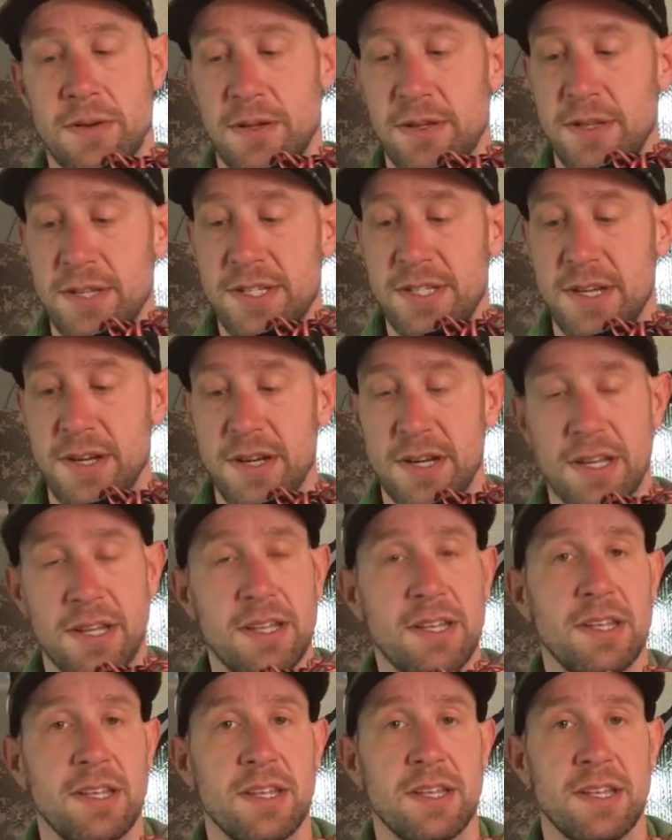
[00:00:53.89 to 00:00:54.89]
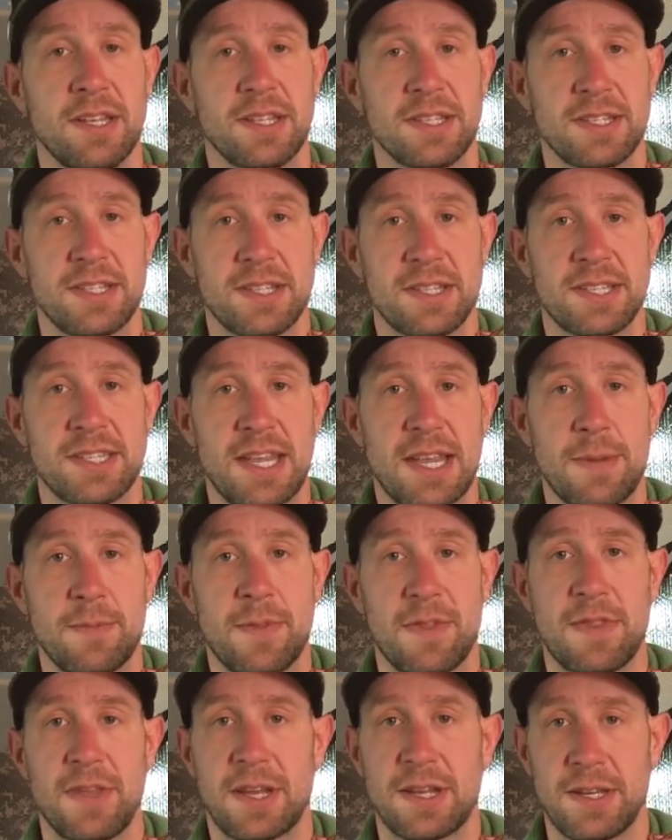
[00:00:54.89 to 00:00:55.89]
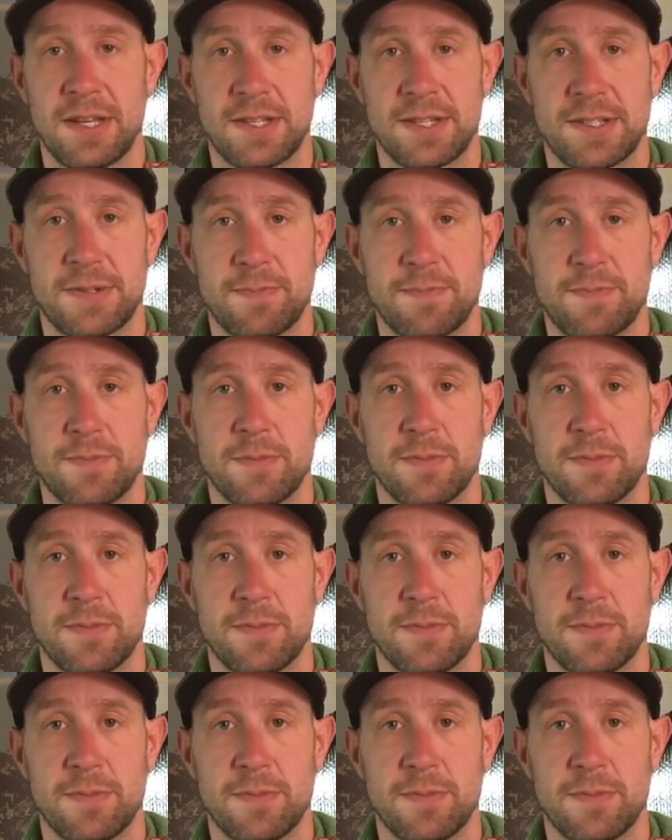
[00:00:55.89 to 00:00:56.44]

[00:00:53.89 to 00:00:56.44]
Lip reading: this area, is the same thickness.